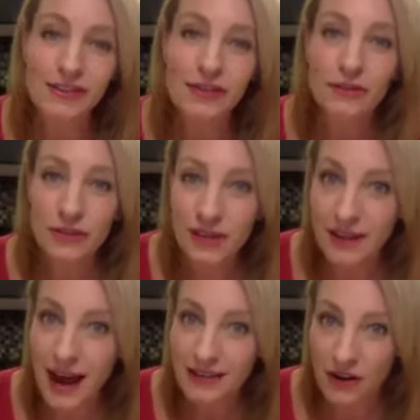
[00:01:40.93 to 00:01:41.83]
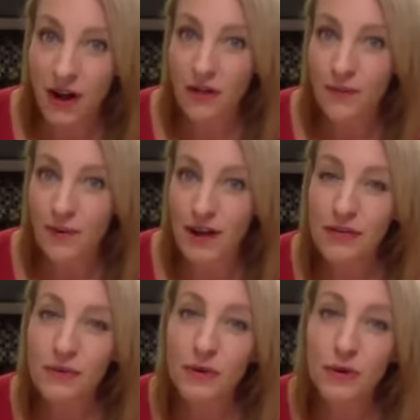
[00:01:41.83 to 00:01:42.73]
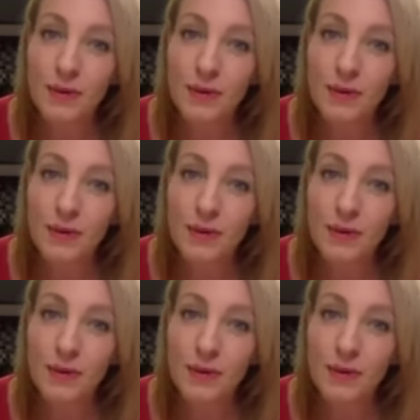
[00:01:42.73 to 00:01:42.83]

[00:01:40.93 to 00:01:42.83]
And those are going to last all the way through.